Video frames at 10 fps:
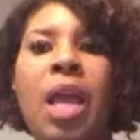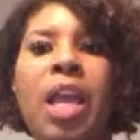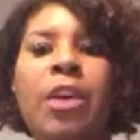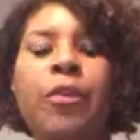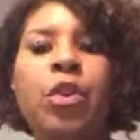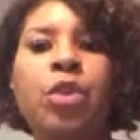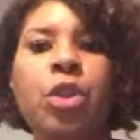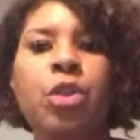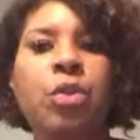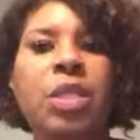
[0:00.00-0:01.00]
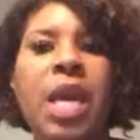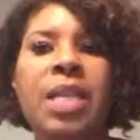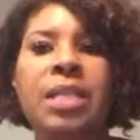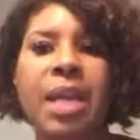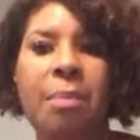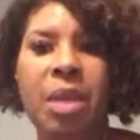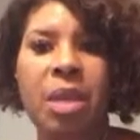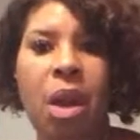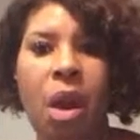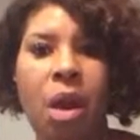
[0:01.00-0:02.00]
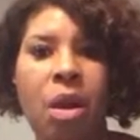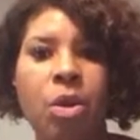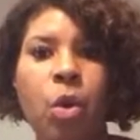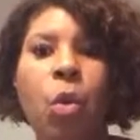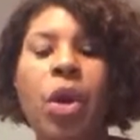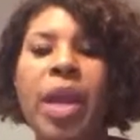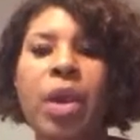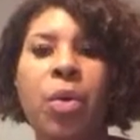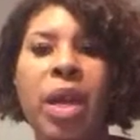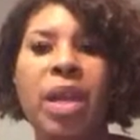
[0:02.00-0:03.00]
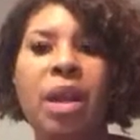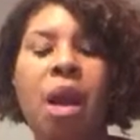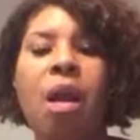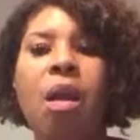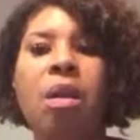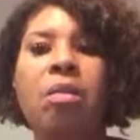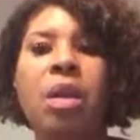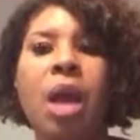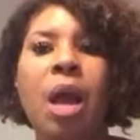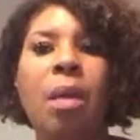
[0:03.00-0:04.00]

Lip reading: if you use a debit card or a credit card